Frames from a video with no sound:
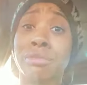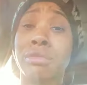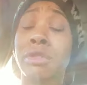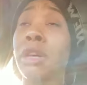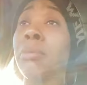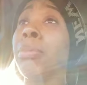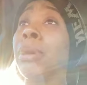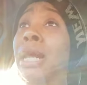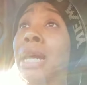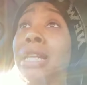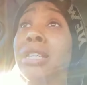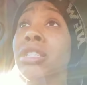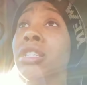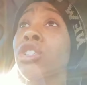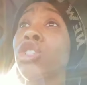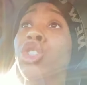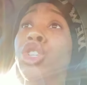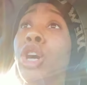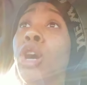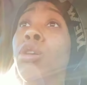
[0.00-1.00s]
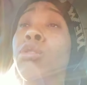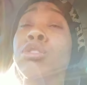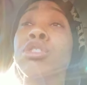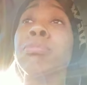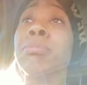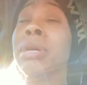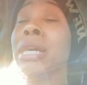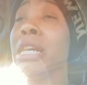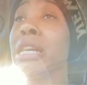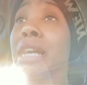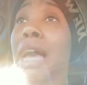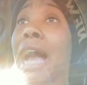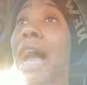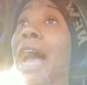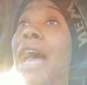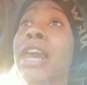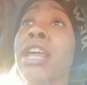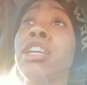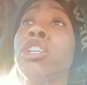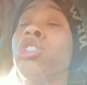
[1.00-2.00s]
The blessing chose me.
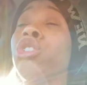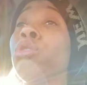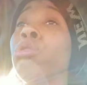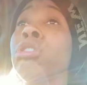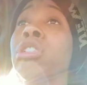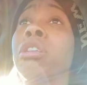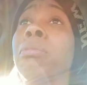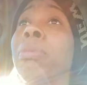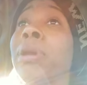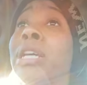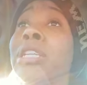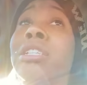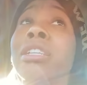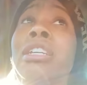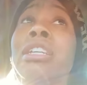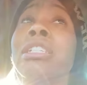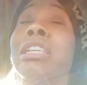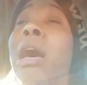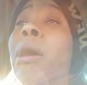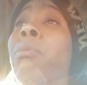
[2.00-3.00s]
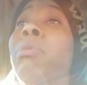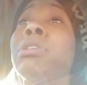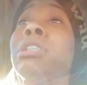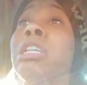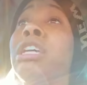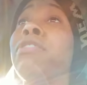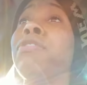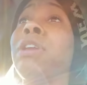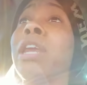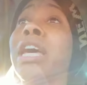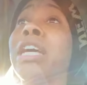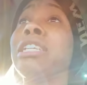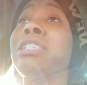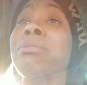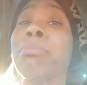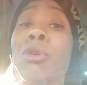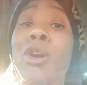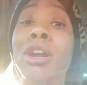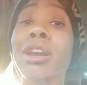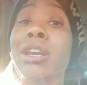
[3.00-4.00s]
I didn't choose the blessing because I wasn't even that
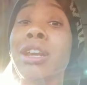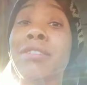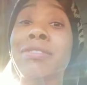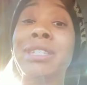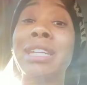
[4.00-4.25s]
smart enough